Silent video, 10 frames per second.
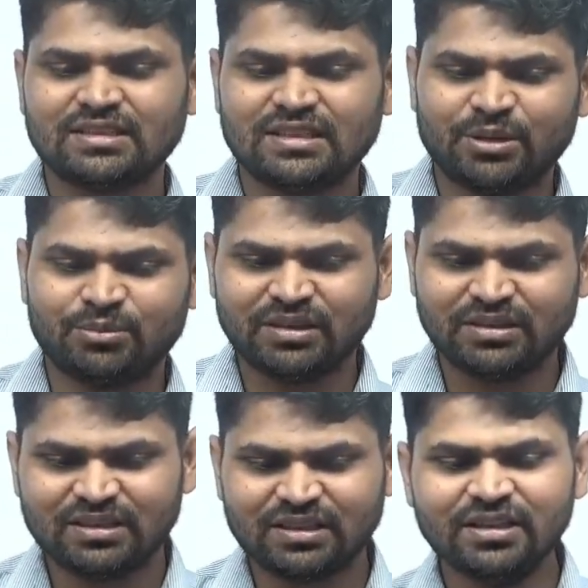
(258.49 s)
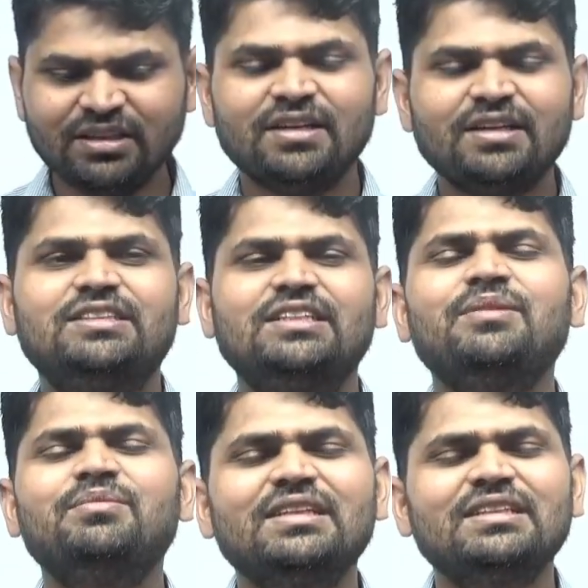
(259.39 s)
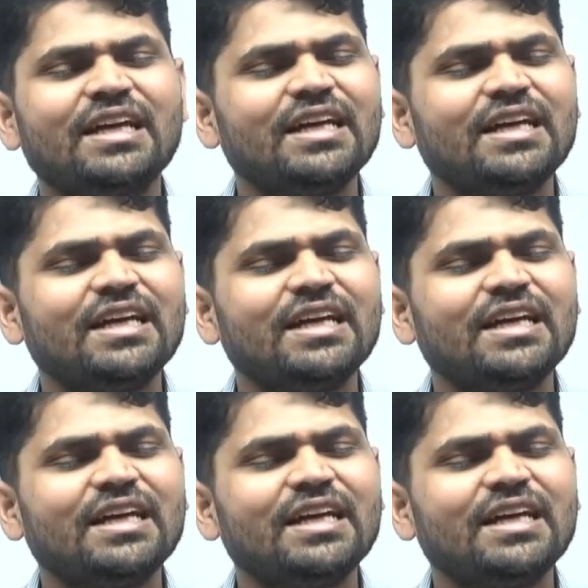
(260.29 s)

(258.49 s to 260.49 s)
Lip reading: Number 3, J.M. Desai